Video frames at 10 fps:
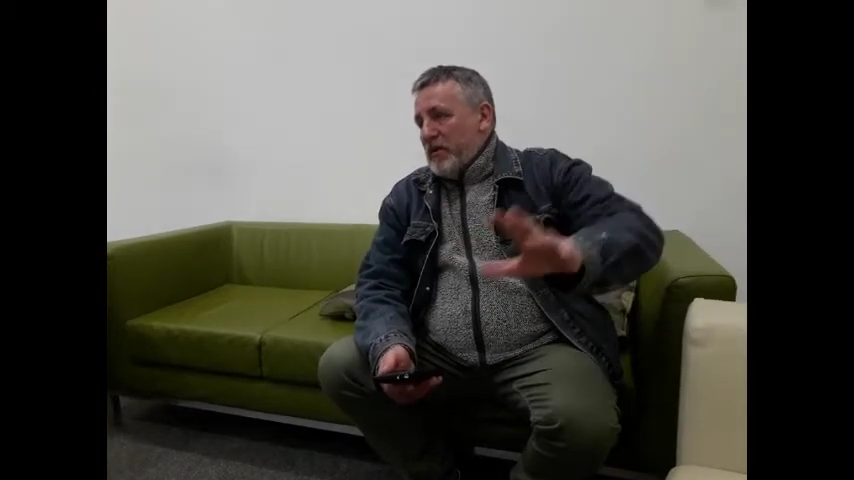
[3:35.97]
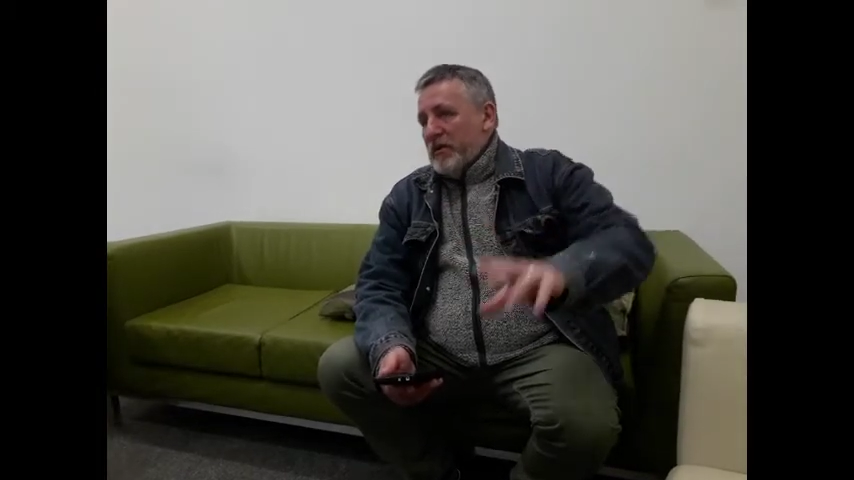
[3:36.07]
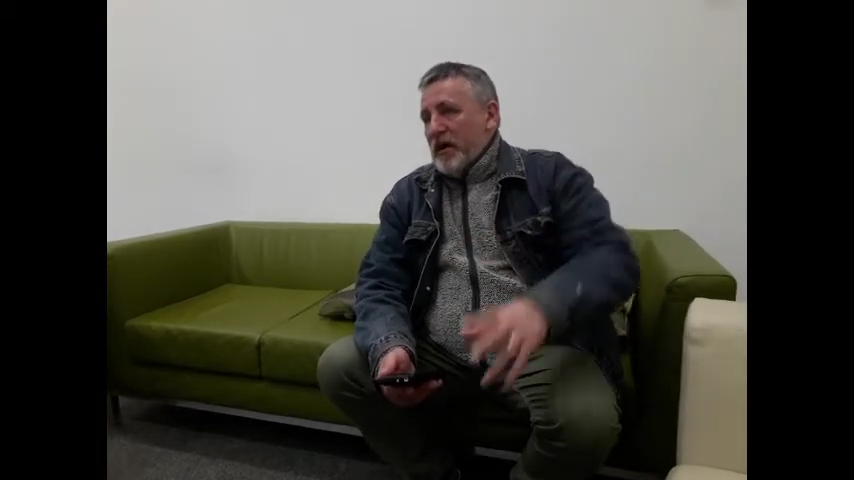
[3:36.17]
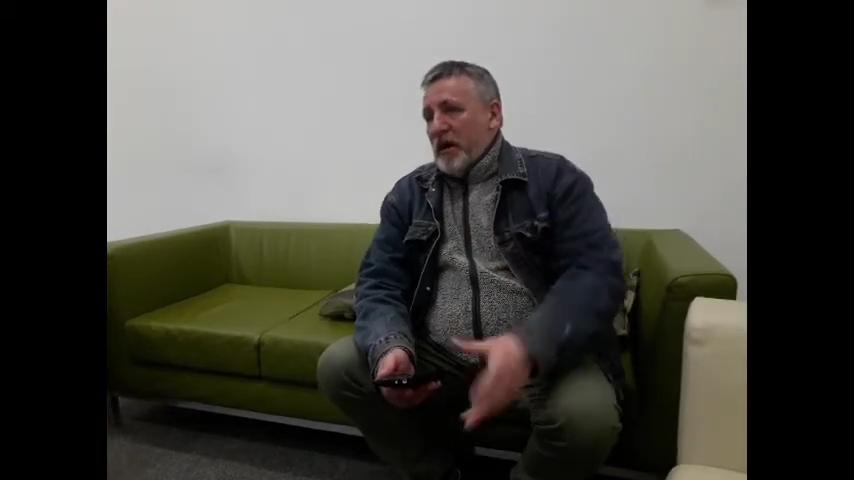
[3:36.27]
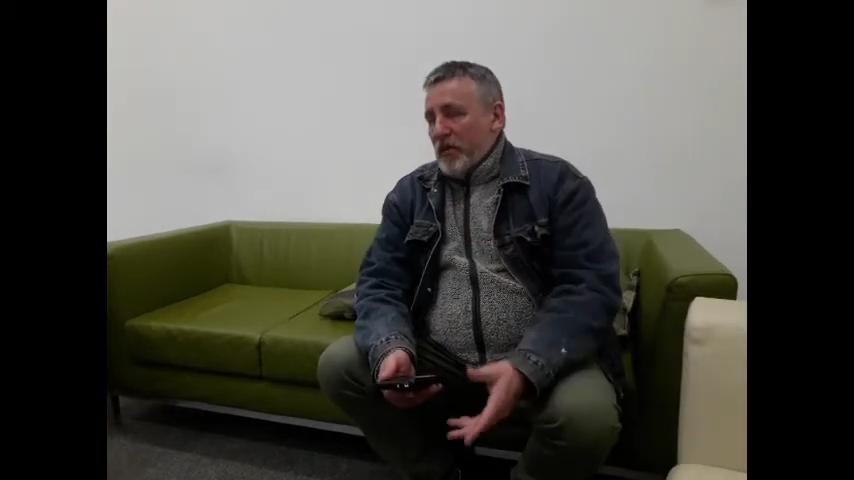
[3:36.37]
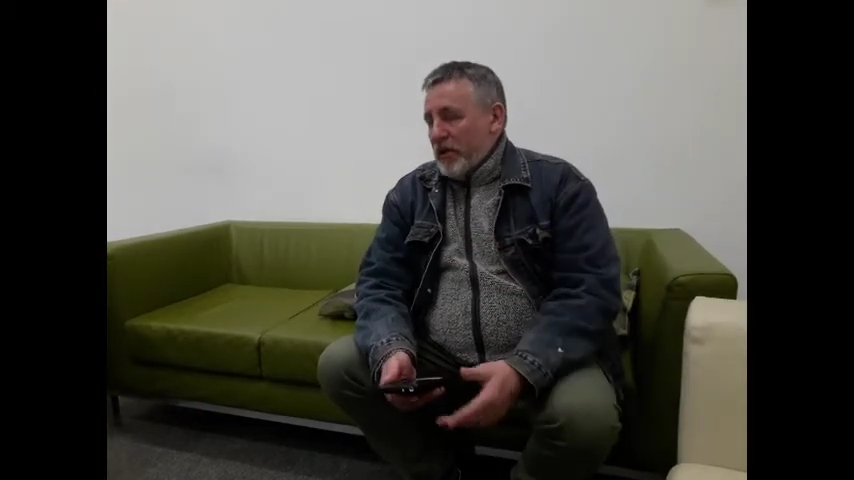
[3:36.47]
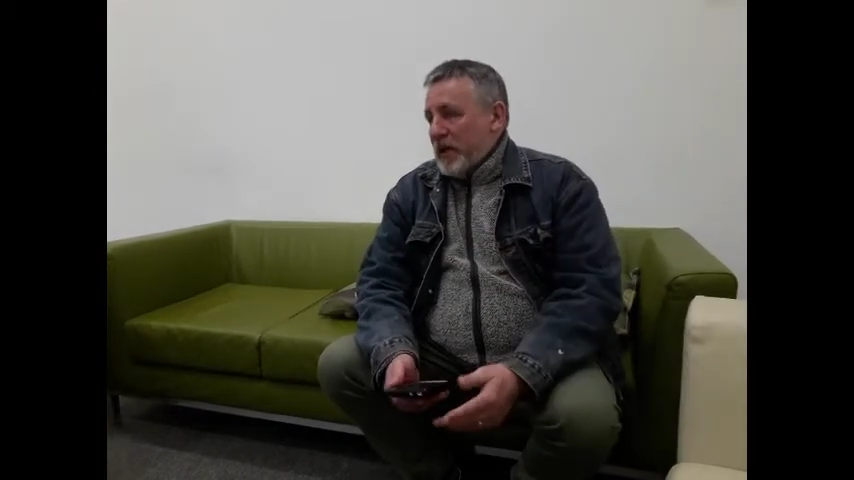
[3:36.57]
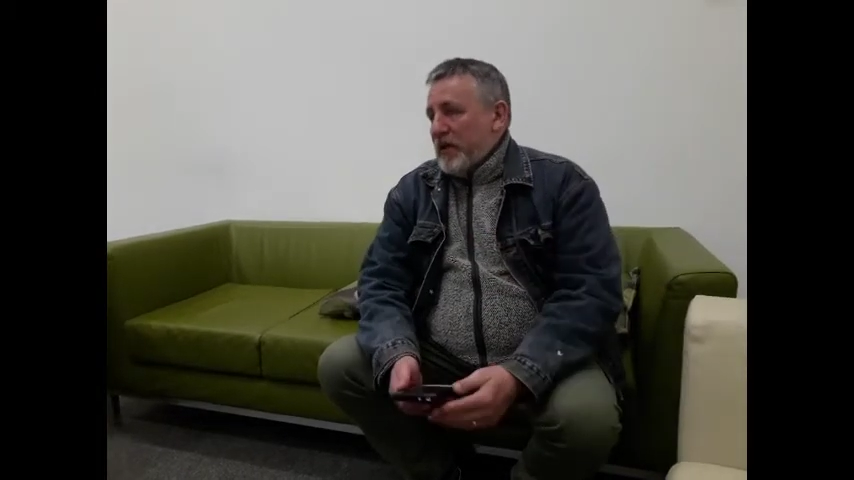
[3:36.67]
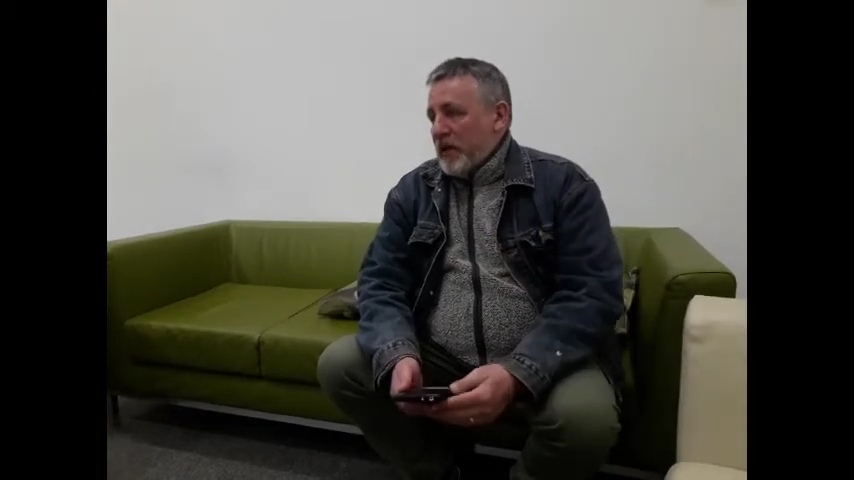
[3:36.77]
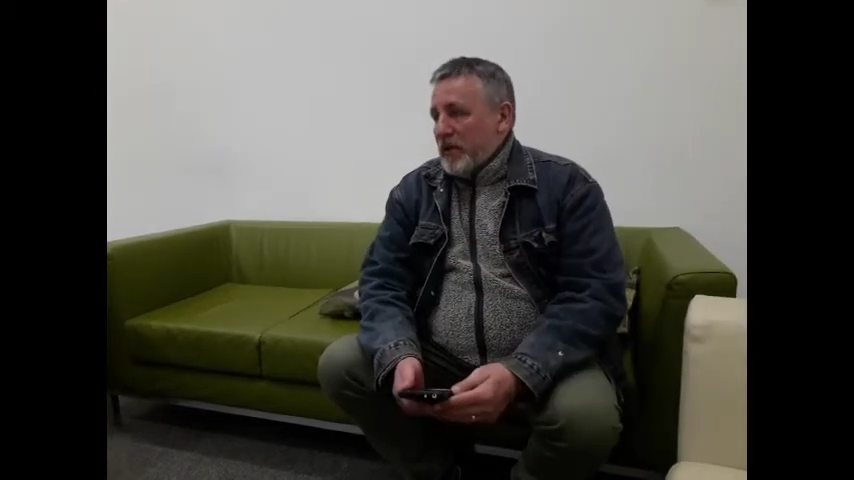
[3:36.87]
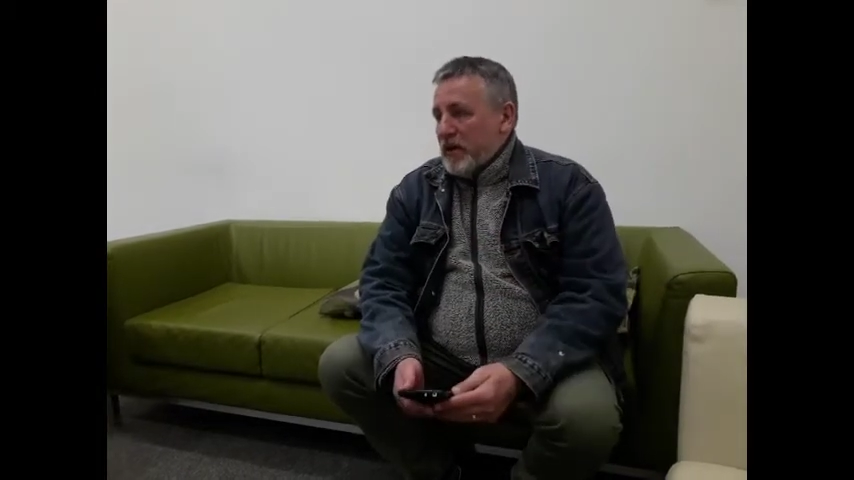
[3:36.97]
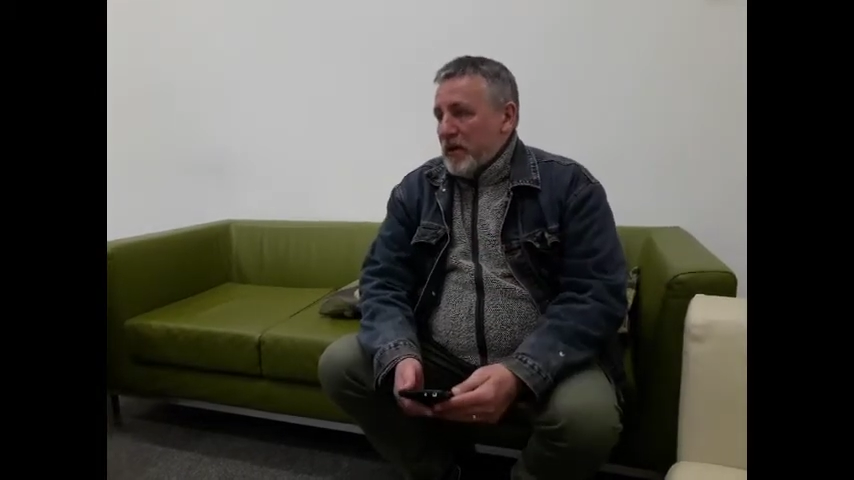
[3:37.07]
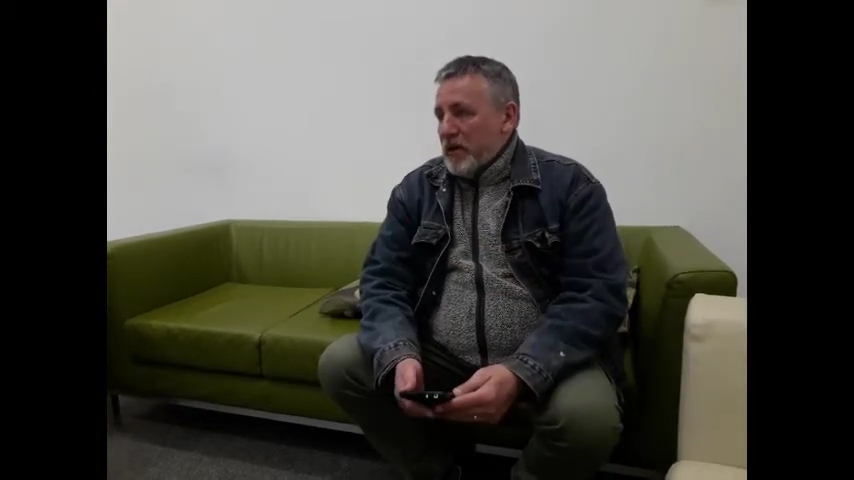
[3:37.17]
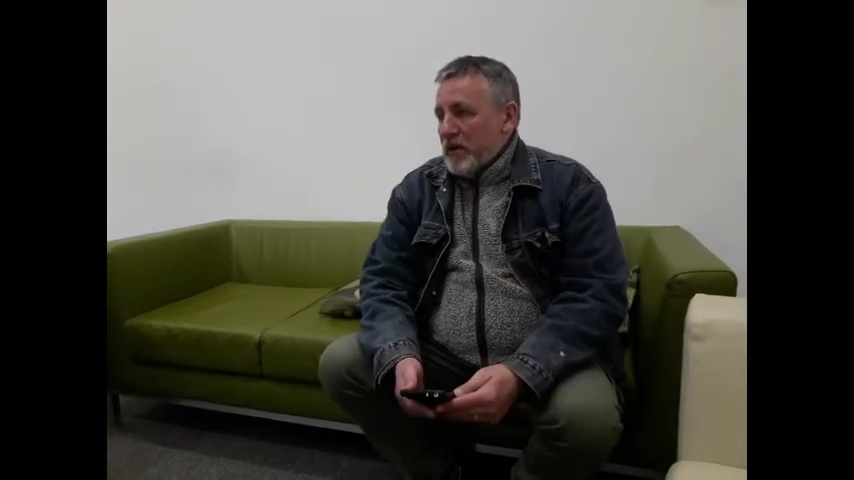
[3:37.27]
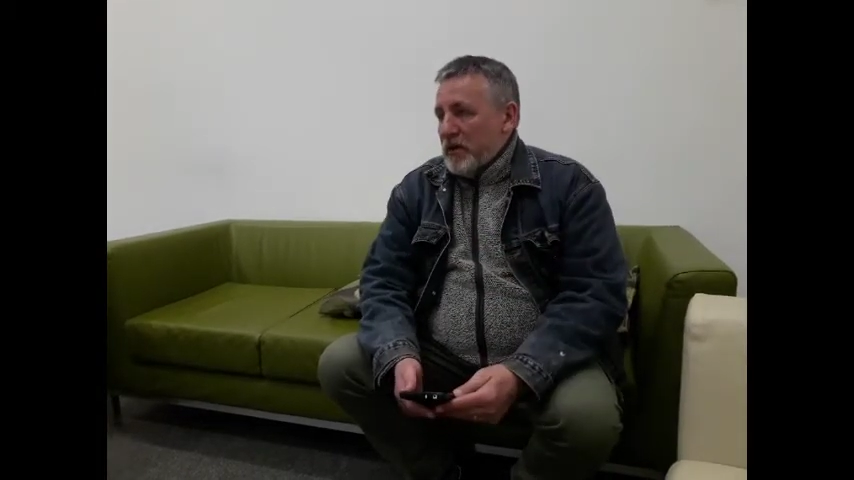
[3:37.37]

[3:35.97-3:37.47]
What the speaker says: Yeah, I would. I think I would. Yeah.